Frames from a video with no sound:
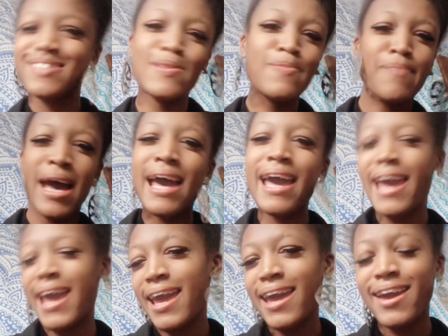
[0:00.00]
to my
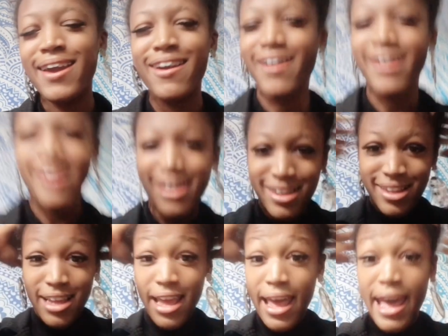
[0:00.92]
hair
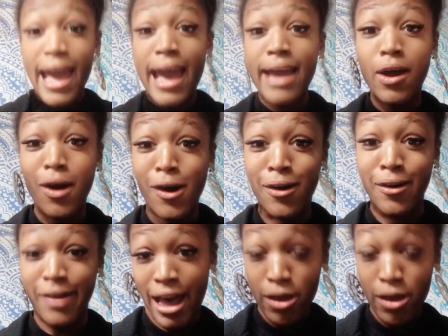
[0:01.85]
at all.